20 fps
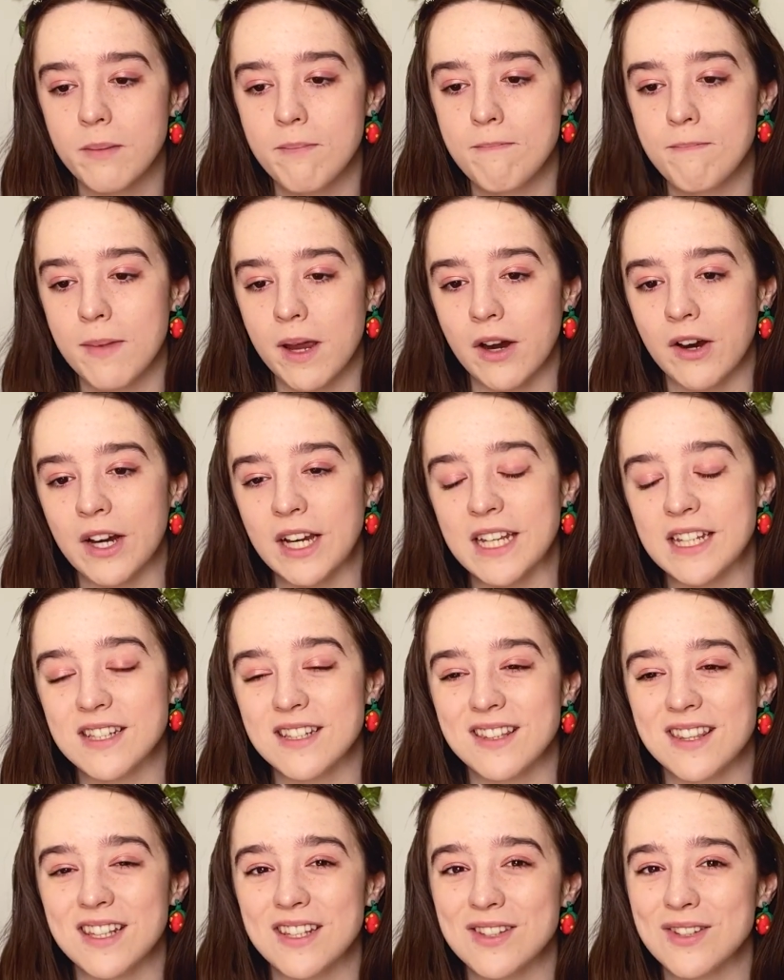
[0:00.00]
marries
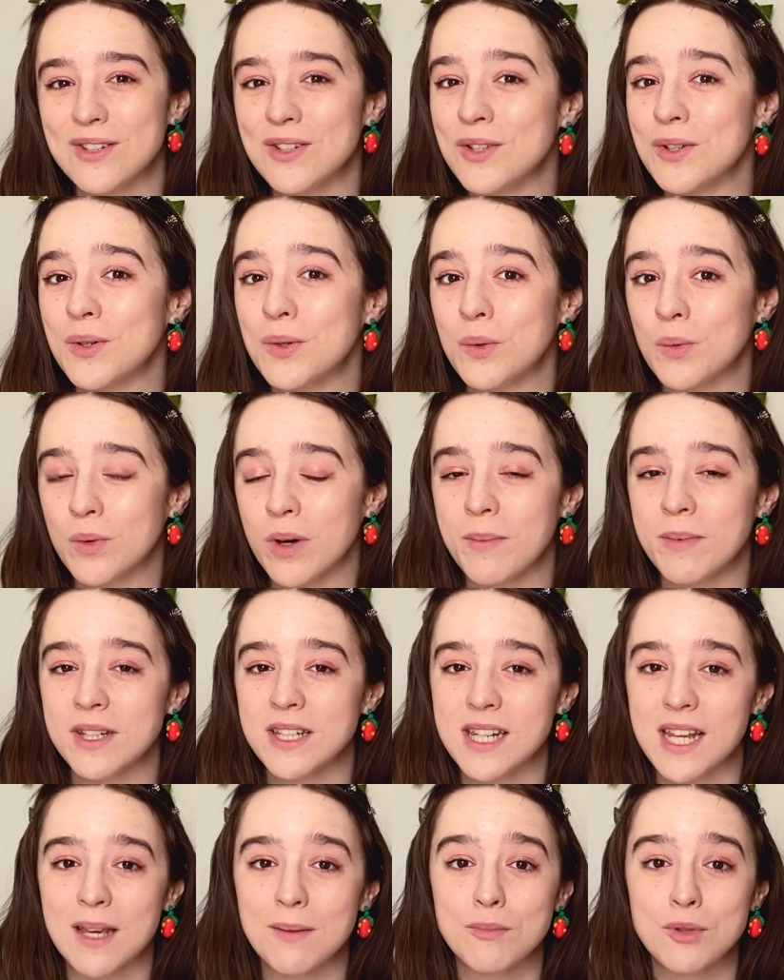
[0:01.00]
this new woman
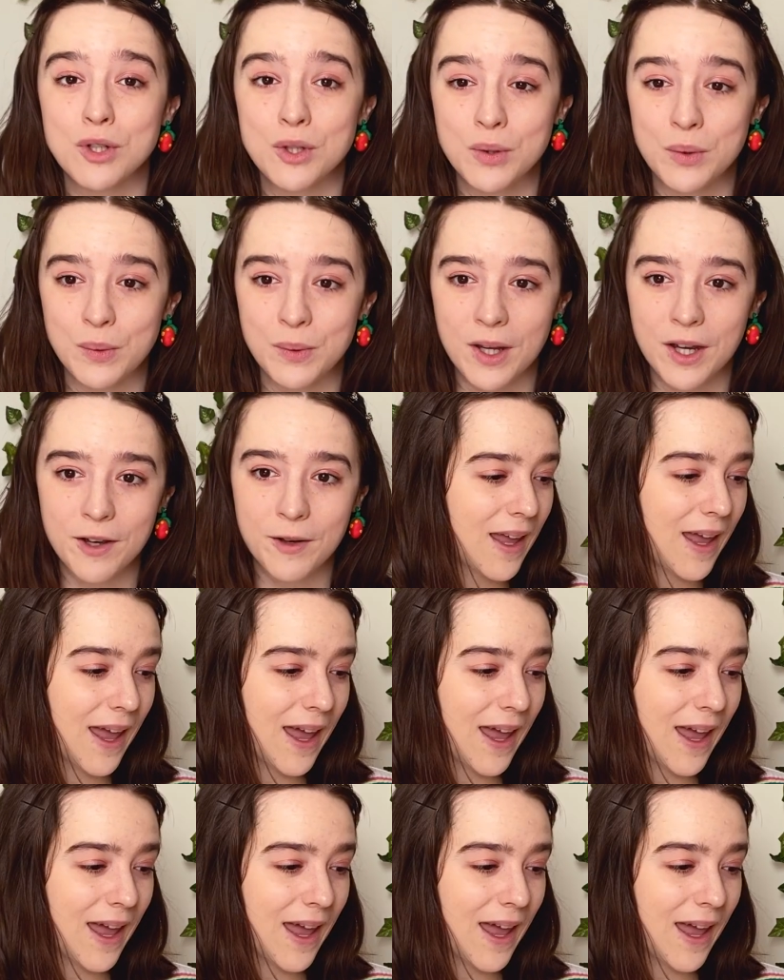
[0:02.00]
named Una.